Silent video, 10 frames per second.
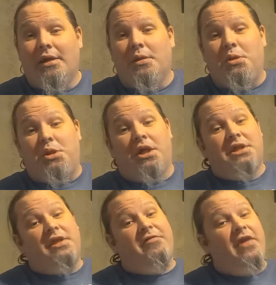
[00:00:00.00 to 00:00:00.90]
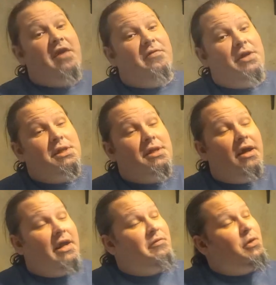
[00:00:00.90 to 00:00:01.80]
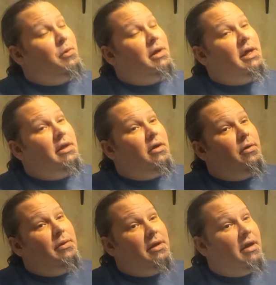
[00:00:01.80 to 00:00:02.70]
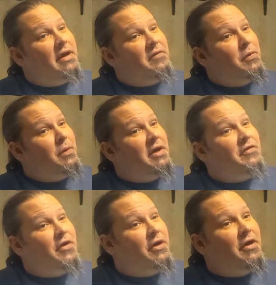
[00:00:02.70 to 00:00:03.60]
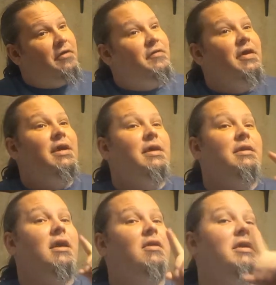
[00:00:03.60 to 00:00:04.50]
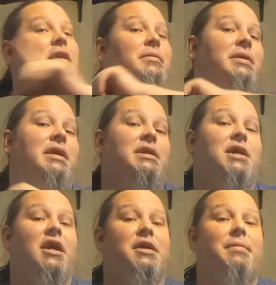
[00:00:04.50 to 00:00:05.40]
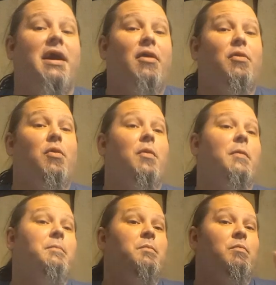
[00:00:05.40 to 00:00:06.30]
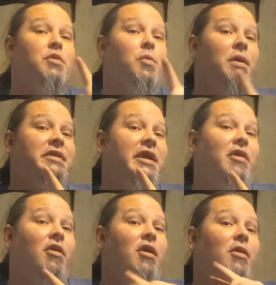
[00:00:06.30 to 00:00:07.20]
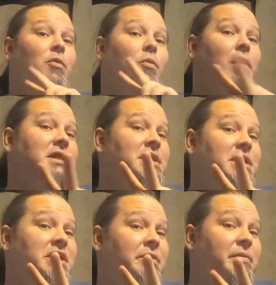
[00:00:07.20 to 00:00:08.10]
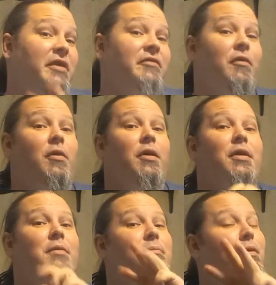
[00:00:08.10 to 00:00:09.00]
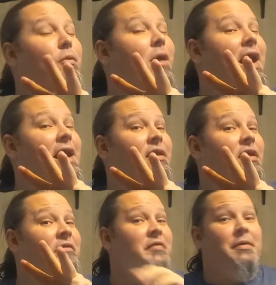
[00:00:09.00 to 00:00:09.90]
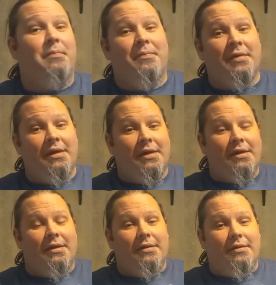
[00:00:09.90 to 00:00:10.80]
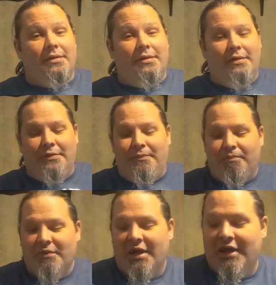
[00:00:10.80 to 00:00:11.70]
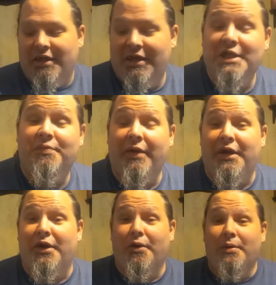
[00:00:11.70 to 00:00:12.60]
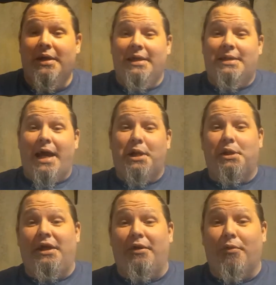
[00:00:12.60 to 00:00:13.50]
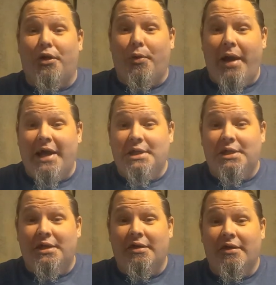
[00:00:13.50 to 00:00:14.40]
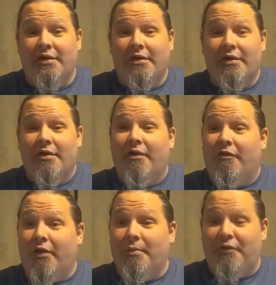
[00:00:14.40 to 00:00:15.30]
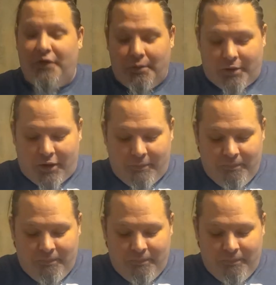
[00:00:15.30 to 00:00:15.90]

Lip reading: Just the favorites, not everyone I know and not everyone I've heard of. Not only am I going to talk about what they are, what system they're for, but why I love them. This video is actually a request from a viewer.